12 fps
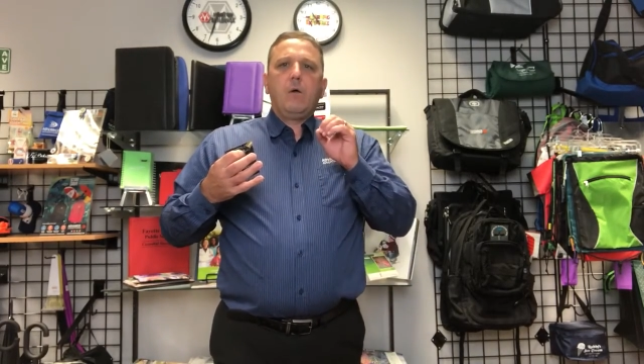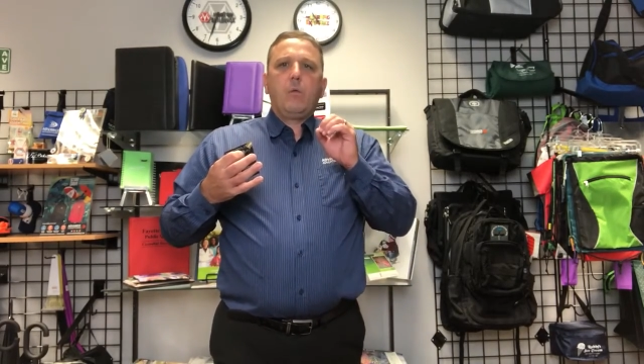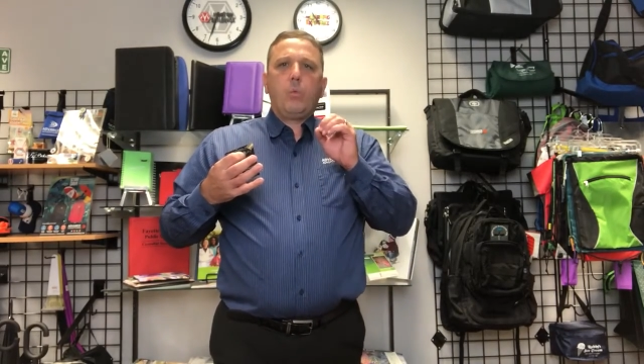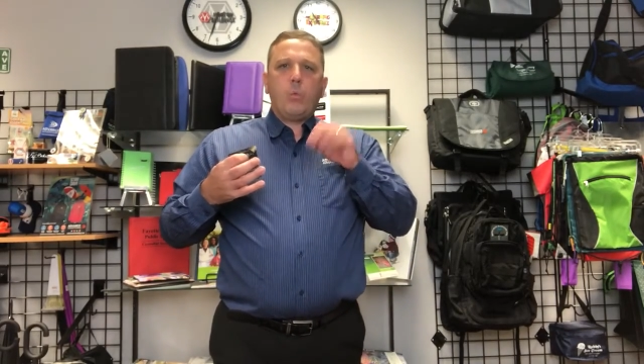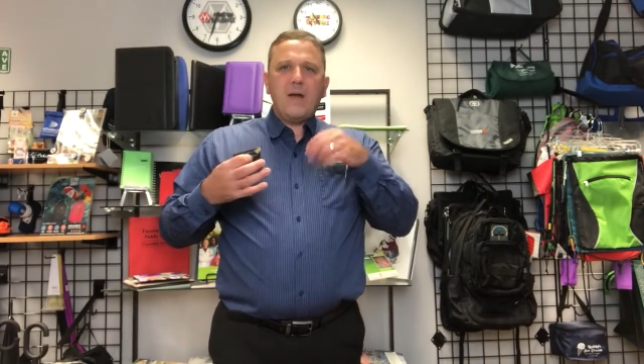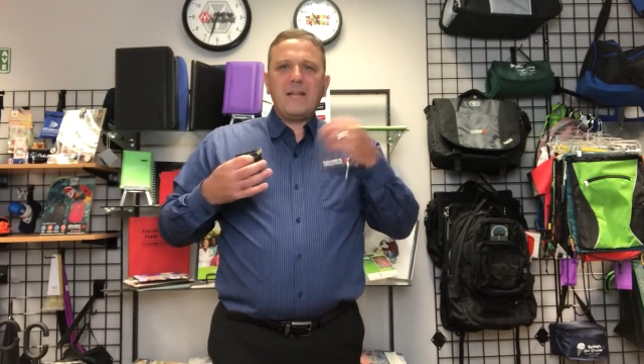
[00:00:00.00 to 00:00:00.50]

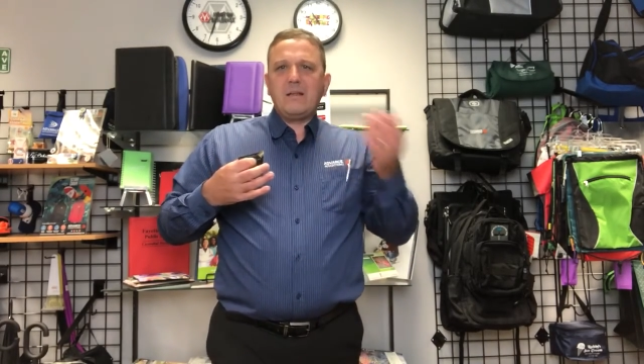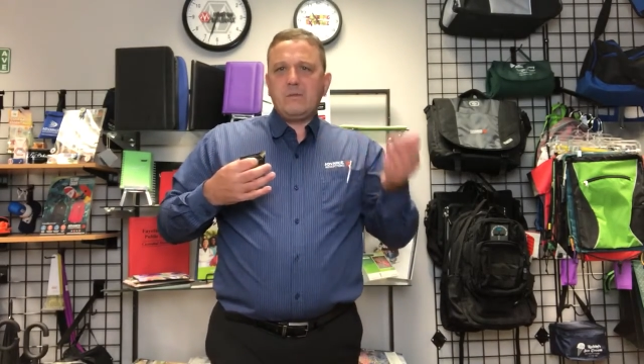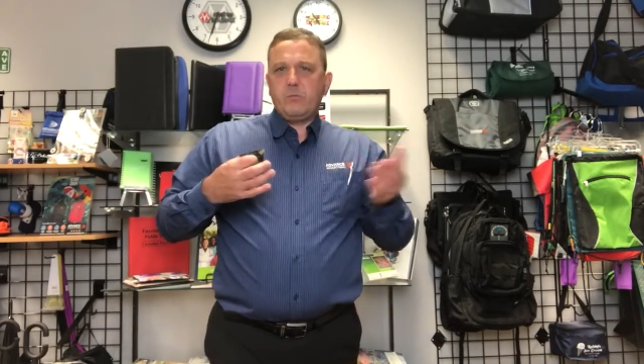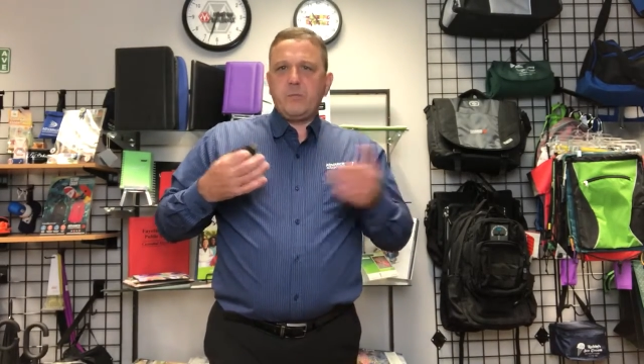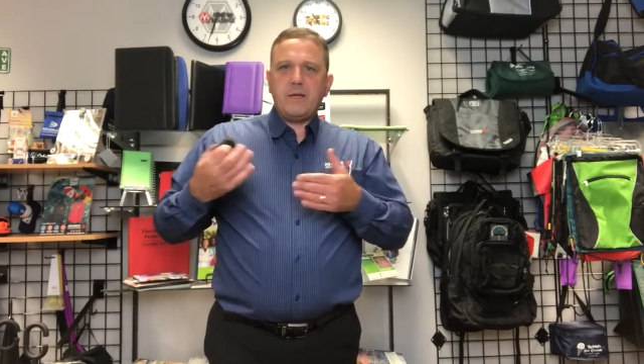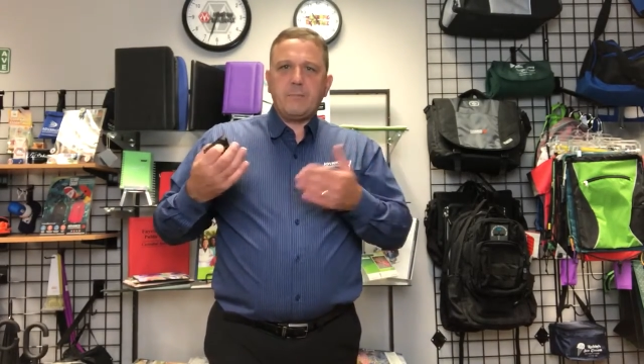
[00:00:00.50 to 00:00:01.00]
when
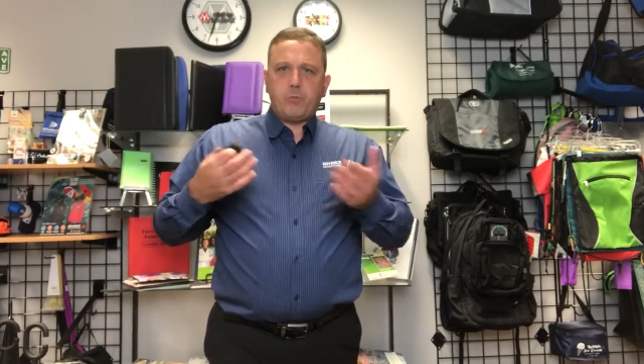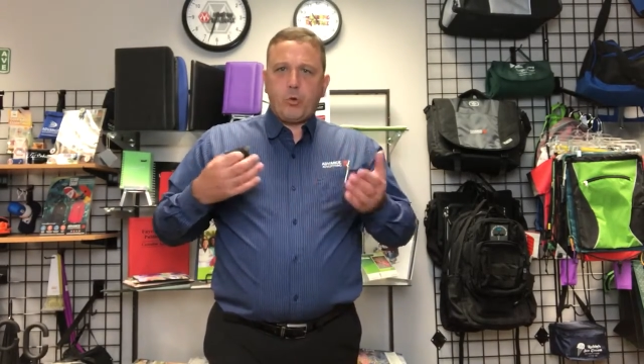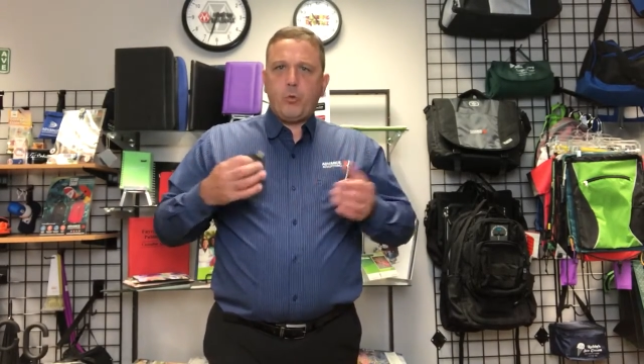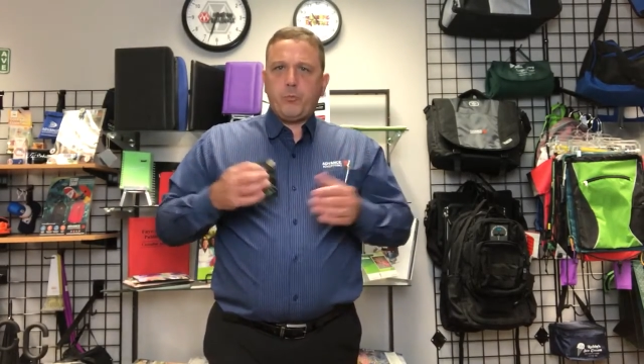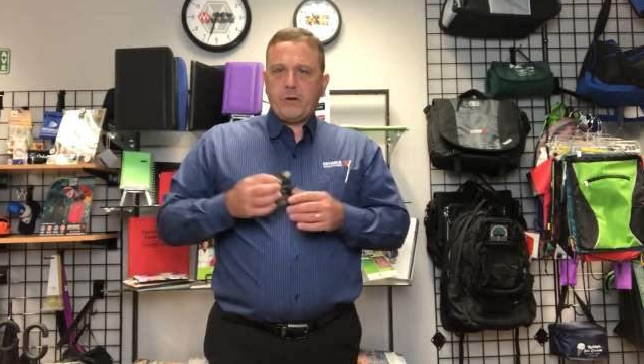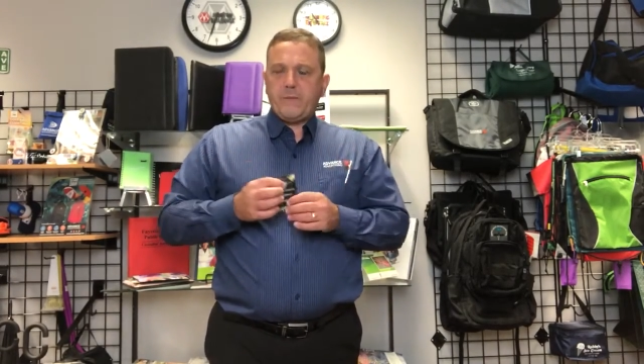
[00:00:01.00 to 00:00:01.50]
it would be
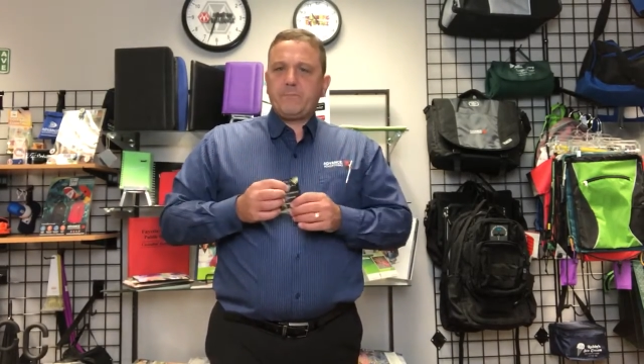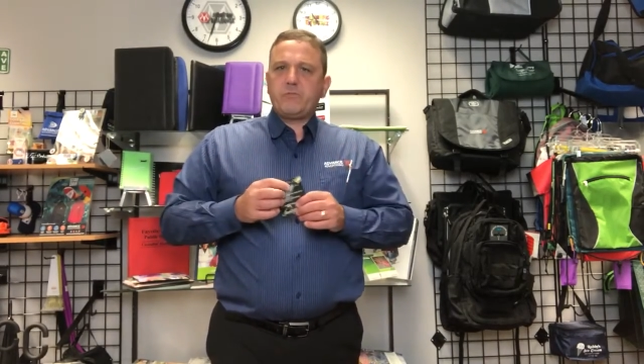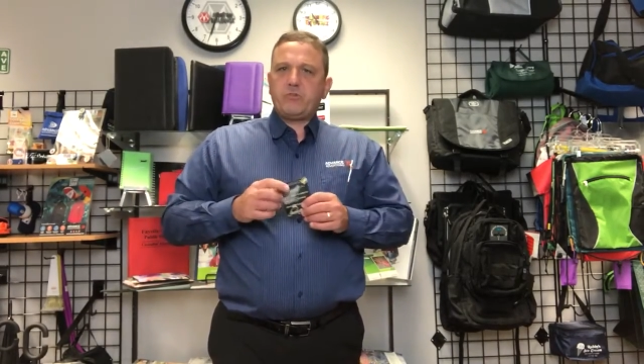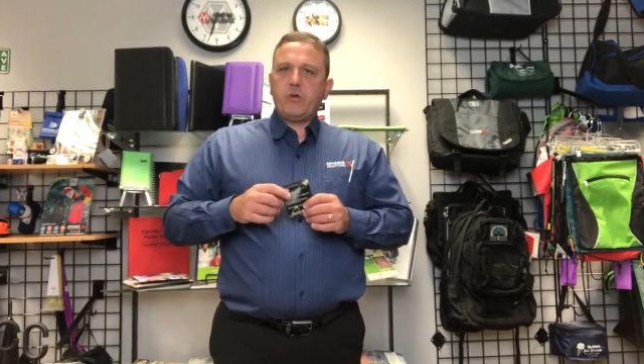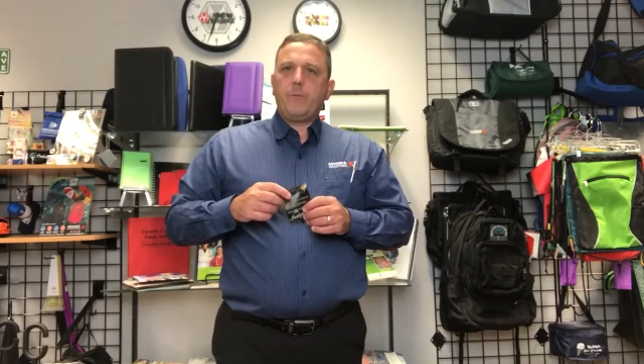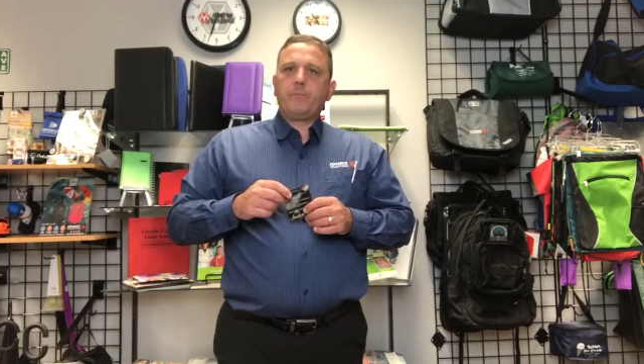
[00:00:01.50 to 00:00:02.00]
appropriate.
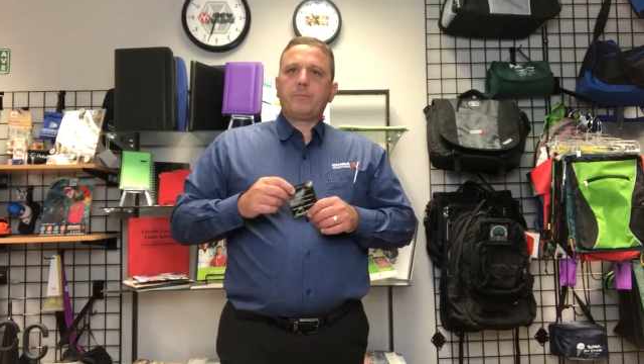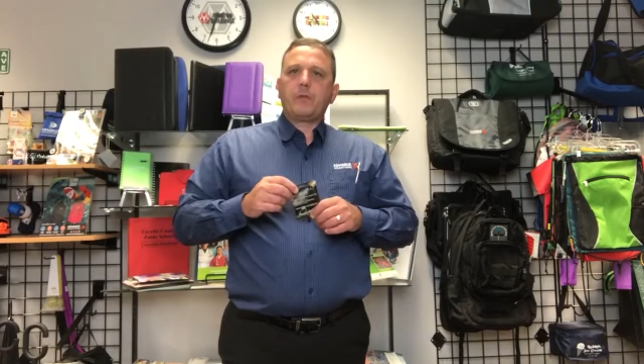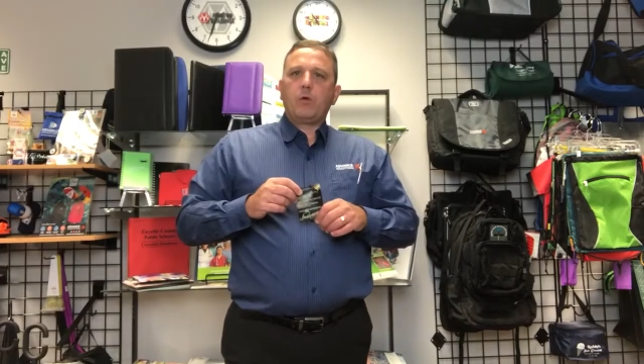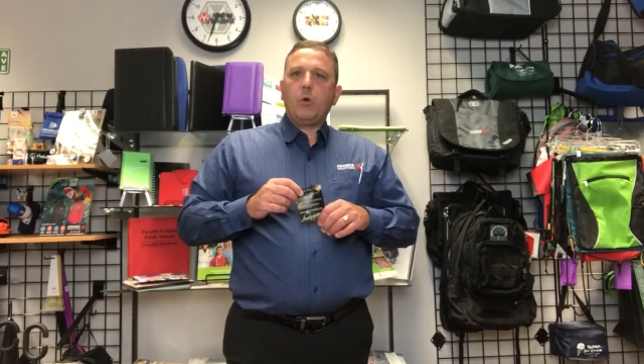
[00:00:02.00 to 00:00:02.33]
So